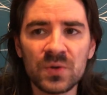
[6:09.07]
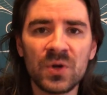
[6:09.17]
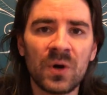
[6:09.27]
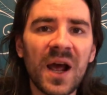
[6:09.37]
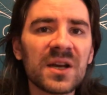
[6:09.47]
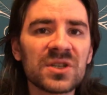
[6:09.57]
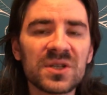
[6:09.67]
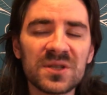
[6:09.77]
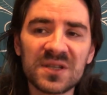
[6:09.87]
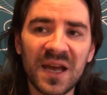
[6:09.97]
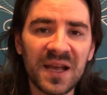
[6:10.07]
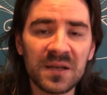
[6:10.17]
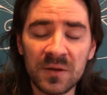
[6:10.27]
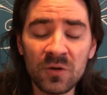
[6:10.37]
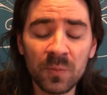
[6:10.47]
to your actions,
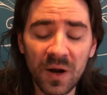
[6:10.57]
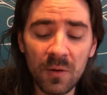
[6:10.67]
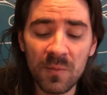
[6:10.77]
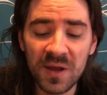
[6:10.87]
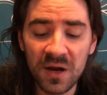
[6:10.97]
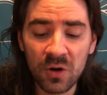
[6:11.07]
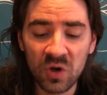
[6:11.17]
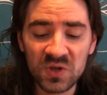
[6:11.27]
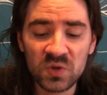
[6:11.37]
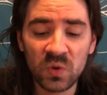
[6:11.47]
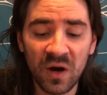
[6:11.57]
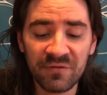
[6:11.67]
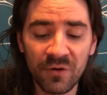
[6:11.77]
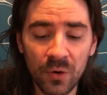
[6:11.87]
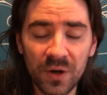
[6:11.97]
and you probably are going to
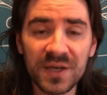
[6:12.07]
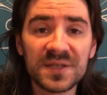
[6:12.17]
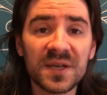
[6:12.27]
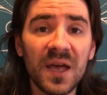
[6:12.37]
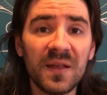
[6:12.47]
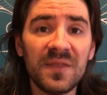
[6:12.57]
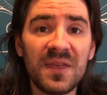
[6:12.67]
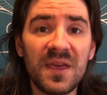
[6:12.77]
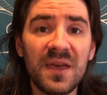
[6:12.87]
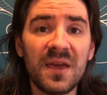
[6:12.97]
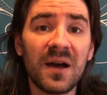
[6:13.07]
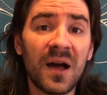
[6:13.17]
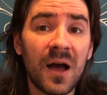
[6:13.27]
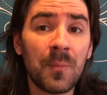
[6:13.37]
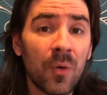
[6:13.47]
avoid the
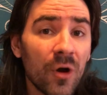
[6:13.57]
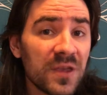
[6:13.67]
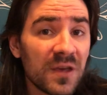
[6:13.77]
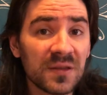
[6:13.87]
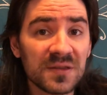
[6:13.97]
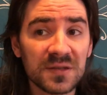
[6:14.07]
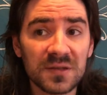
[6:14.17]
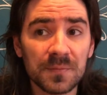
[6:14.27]
uh, poignant